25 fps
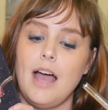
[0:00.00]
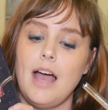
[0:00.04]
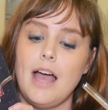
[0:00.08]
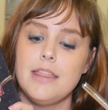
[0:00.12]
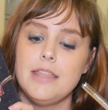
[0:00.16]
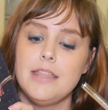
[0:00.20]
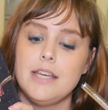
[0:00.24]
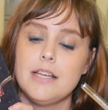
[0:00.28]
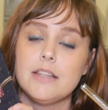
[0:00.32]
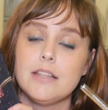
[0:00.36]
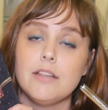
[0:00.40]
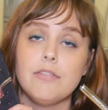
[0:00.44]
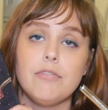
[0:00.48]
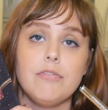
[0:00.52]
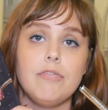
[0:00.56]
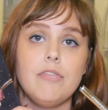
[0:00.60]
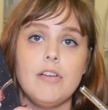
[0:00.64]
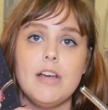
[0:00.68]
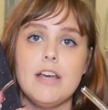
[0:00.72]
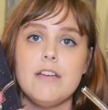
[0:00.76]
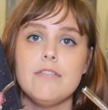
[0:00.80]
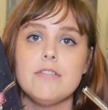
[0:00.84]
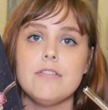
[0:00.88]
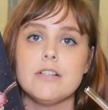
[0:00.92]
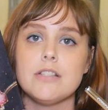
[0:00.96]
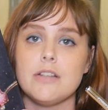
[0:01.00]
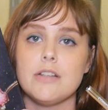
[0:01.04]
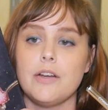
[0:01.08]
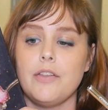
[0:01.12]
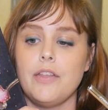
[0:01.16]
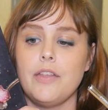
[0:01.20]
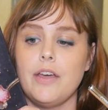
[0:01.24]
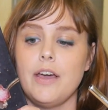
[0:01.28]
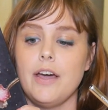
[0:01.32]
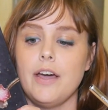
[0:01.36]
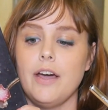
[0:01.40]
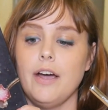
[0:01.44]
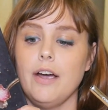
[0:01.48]
I think the flavors are
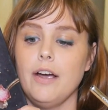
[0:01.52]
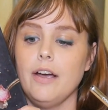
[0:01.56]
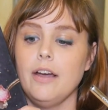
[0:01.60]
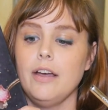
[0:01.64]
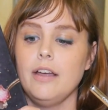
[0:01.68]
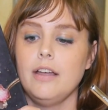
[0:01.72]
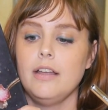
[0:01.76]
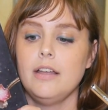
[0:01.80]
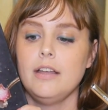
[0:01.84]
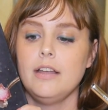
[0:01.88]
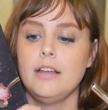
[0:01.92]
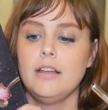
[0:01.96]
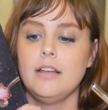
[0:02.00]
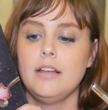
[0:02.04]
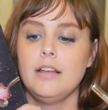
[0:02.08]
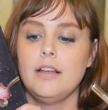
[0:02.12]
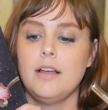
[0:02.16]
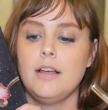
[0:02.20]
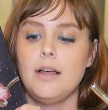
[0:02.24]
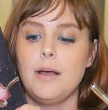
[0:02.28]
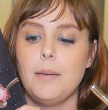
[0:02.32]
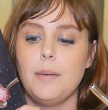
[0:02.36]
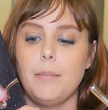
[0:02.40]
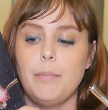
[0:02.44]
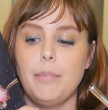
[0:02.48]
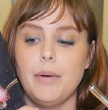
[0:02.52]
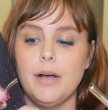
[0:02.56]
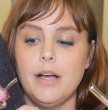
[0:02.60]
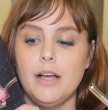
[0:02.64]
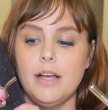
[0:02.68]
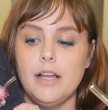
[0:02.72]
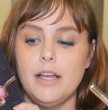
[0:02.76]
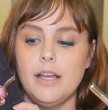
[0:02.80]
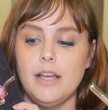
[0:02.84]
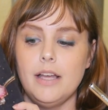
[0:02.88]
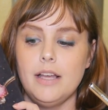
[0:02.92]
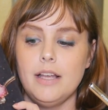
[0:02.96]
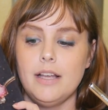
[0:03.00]
there,
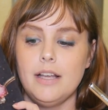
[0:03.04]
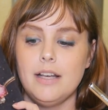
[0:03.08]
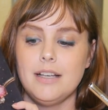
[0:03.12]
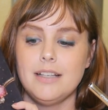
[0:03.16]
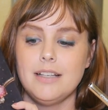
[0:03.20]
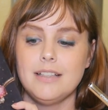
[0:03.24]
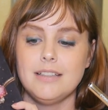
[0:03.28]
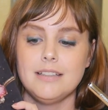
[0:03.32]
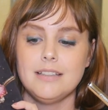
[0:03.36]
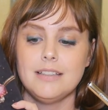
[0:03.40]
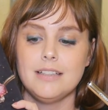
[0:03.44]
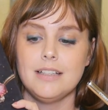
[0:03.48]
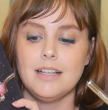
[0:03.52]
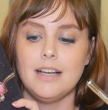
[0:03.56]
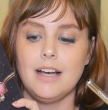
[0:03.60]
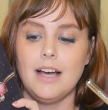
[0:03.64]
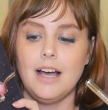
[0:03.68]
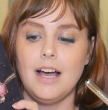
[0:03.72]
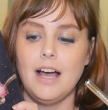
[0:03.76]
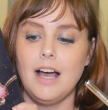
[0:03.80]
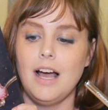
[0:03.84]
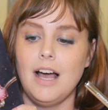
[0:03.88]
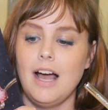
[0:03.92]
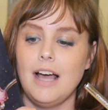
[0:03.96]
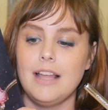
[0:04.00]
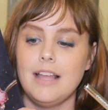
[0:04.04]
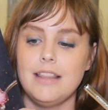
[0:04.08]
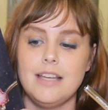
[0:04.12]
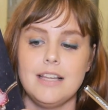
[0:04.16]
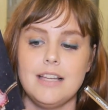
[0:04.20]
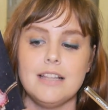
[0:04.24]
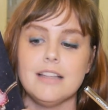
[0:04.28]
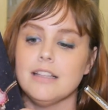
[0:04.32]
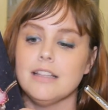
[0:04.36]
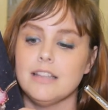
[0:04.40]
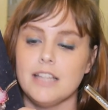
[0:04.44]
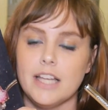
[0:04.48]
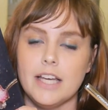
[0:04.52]
but I
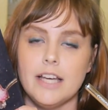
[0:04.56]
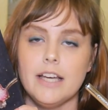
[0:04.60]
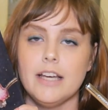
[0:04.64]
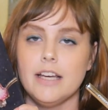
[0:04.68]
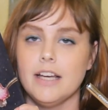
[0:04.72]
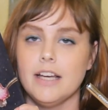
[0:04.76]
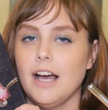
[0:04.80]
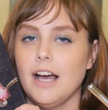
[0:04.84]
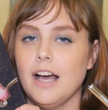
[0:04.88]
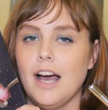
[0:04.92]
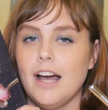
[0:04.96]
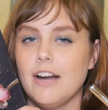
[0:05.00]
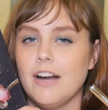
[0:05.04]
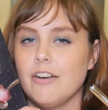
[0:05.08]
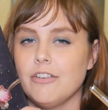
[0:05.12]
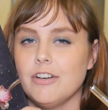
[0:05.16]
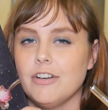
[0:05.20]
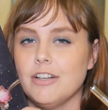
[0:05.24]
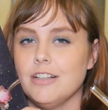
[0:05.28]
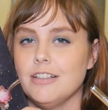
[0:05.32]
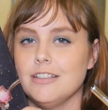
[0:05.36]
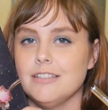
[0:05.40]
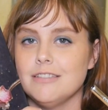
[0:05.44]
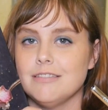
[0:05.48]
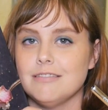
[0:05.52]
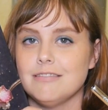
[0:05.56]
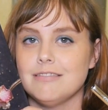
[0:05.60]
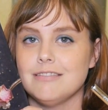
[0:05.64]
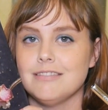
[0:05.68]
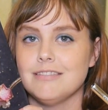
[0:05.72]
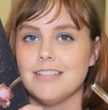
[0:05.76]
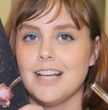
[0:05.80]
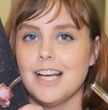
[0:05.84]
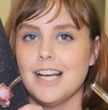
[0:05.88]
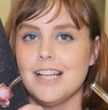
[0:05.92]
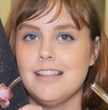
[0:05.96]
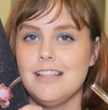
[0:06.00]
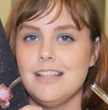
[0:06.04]
think that I don't know.
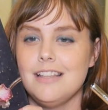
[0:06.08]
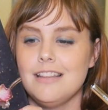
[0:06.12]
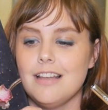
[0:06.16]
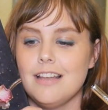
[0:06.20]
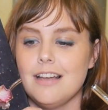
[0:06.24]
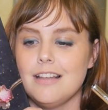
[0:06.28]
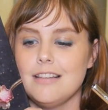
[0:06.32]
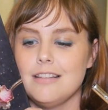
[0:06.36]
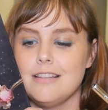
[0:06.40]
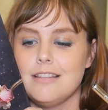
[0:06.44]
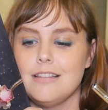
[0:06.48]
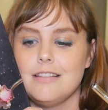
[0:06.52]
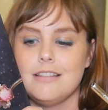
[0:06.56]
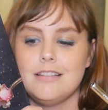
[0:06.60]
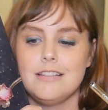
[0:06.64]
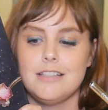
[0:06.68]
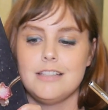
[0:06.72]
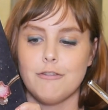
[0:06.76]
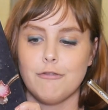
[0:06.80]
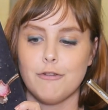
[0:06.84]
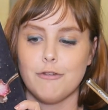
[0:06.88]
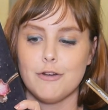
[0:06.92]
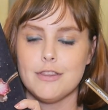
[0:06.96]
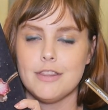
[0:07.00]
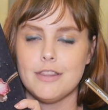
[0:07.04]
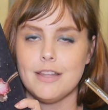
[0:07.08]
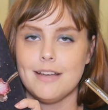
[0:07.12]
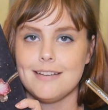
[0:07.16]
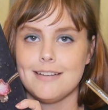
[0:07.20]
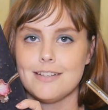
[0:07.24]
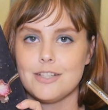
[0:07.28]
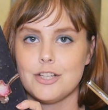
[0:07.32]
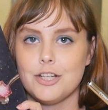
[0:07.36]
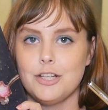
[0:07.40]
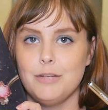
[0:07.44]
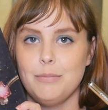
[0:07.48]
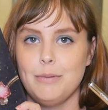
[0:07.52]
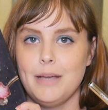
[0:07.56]
I think that different
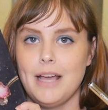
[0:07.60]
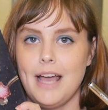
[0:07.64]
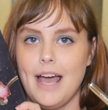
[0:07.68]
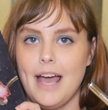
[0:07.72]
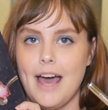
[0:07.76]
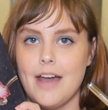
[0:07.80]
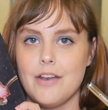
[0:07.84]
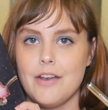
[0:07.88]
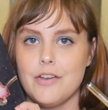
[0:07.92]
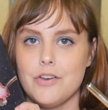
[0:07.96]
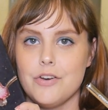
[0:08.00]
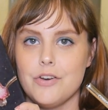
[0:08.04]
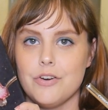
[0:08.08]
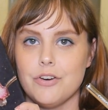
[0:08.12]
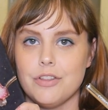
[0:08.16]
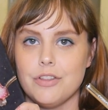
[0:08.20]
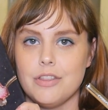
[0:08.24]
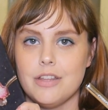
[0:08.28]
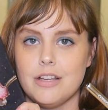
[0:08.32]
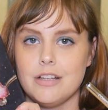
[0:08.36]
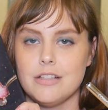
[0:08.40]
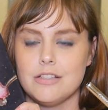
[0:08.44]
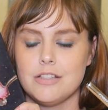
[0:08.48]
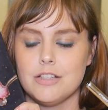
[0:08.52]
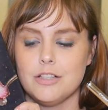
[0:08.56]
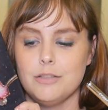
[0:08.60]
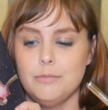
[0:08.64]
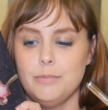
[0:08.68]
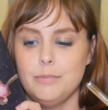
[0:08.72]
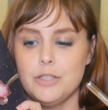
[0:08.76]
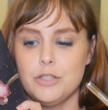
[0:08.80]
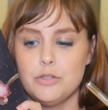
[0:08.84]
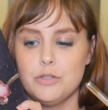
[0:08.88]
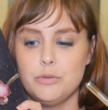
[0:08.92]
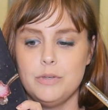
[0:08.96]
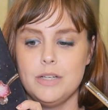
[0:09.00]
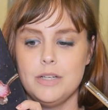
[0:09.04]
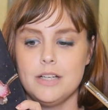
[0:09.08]
things could be added or things could
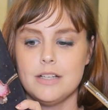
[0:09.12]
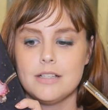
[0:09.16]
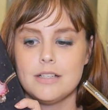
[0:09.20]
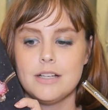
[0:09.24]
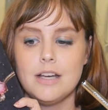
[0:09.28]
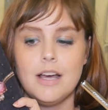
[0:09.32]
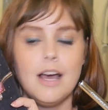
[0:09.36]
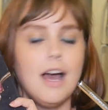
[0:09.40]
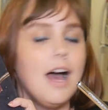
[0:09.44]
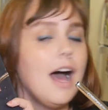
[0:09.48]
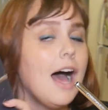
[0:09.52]
be tweaked.